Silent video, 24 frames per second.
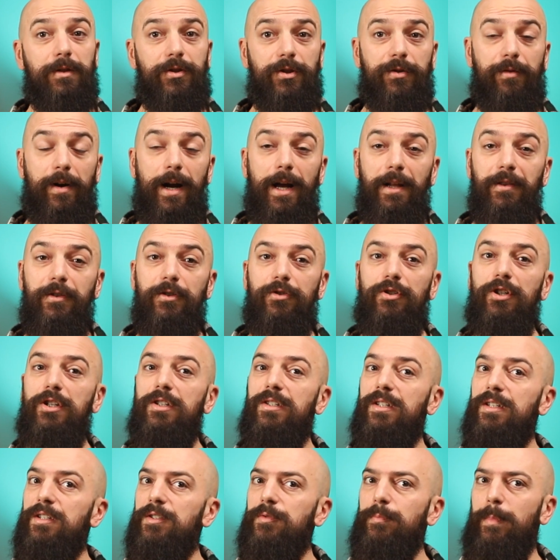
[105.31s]

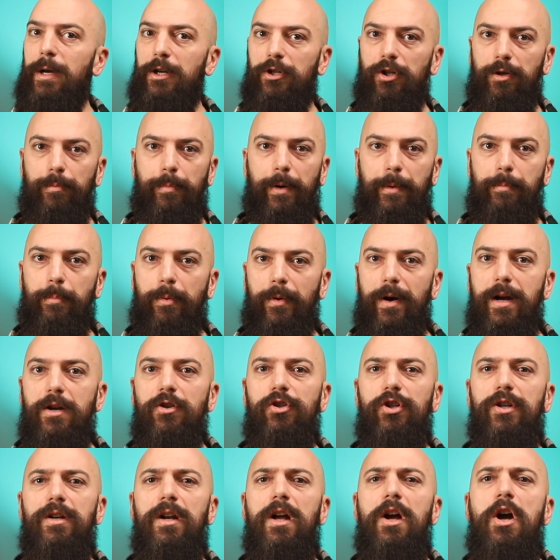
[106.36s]
strategies and special
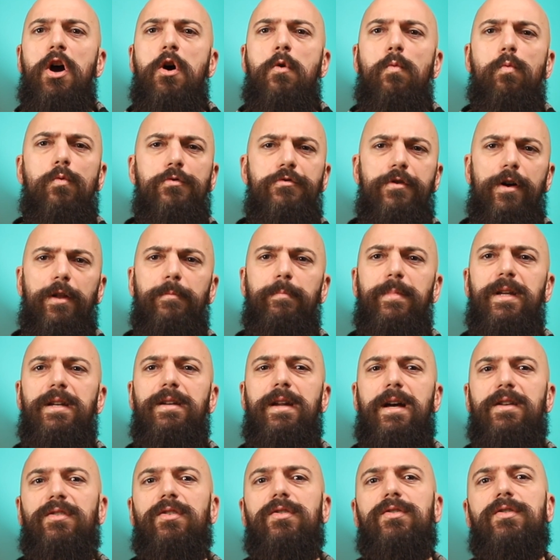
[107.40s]
preparation would not be
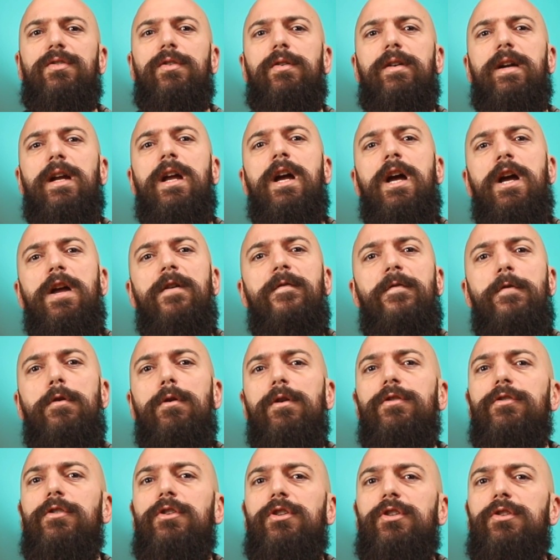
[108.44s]
necessary if you
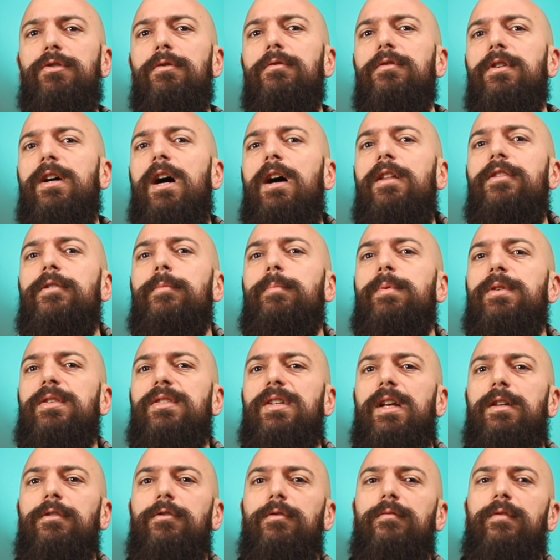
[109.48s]
understood
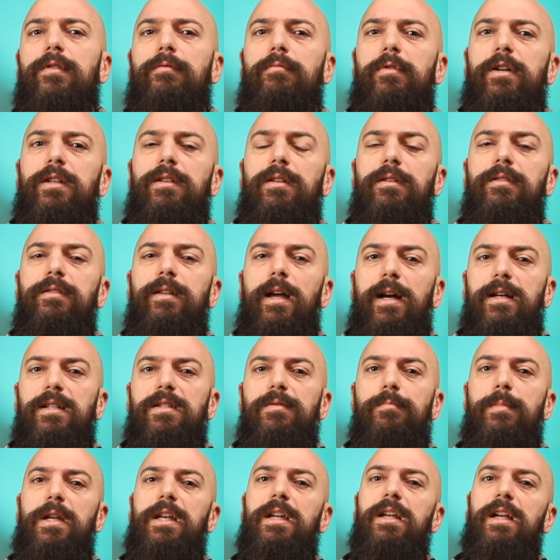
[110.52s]
100% of the written
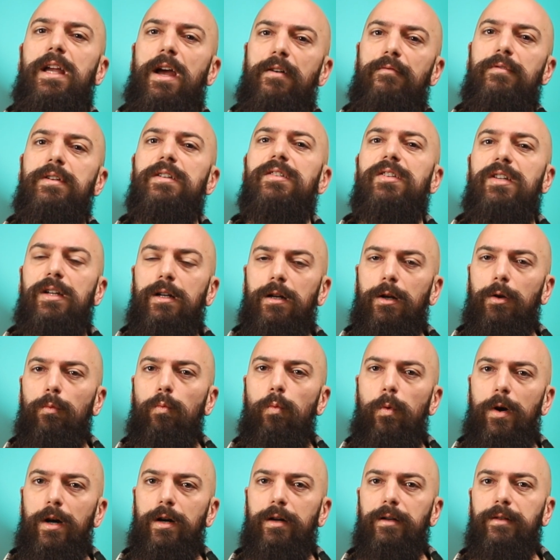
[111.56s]
text, meaning every single
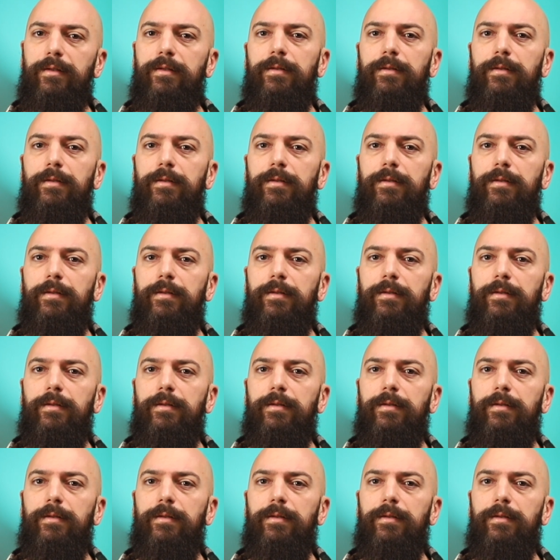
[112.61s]
word,